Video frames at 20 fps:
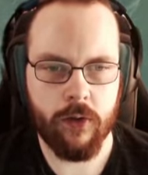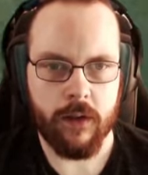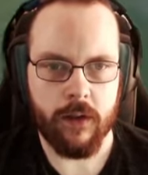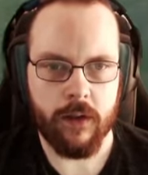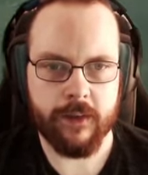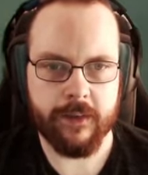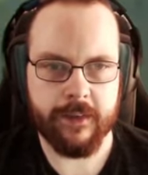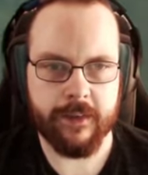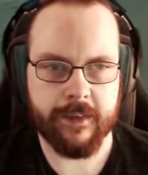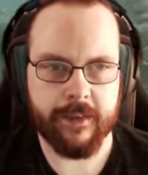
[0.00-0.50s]

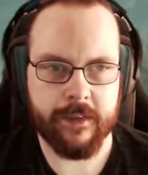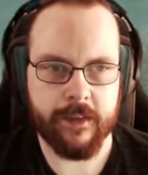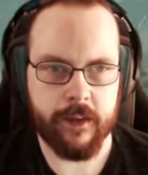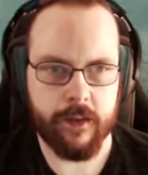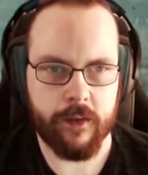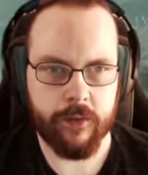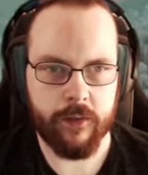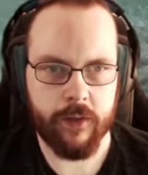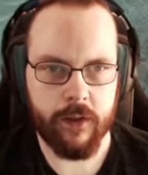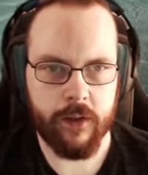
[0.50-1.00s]
Like this
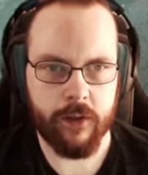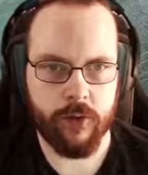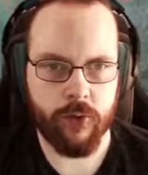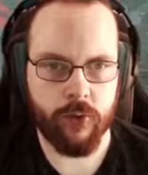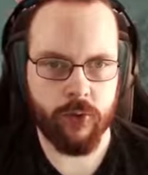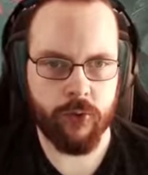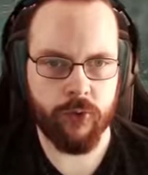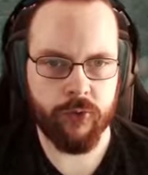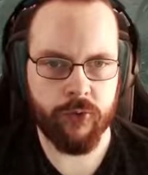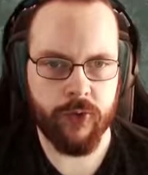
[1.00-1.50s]
area,
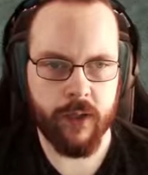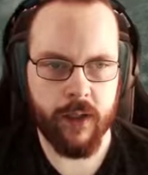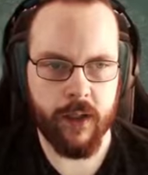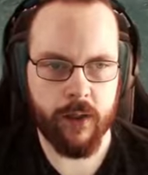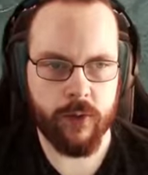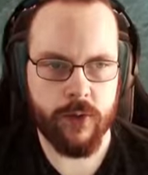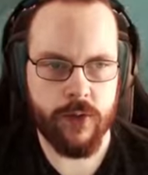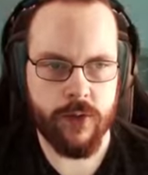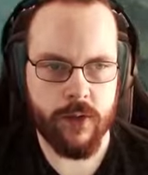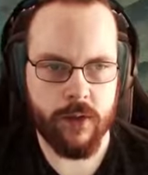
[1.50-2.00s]
two
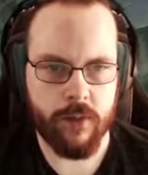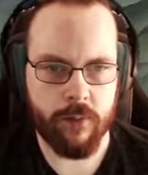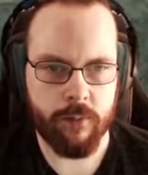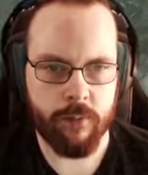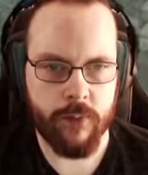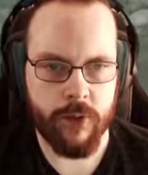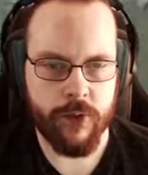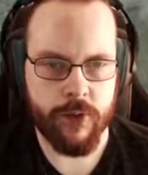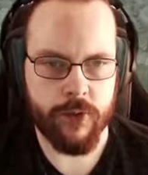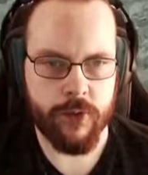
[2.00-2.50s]
flowers and a
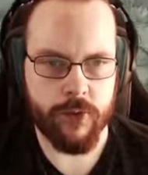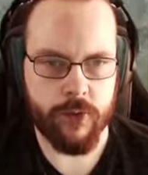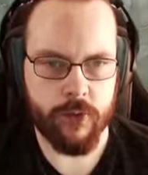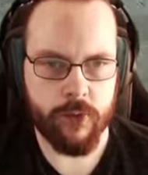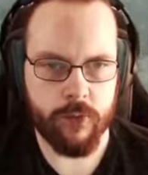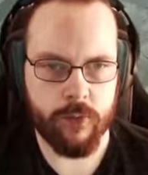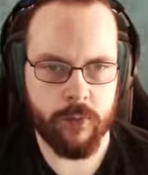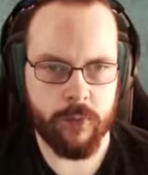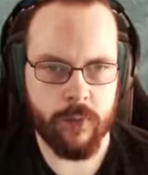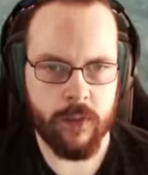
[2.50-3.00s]

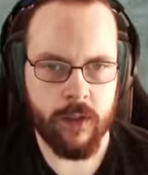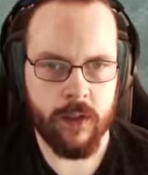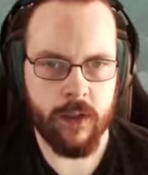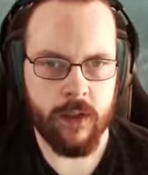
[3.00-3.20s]
mushroom.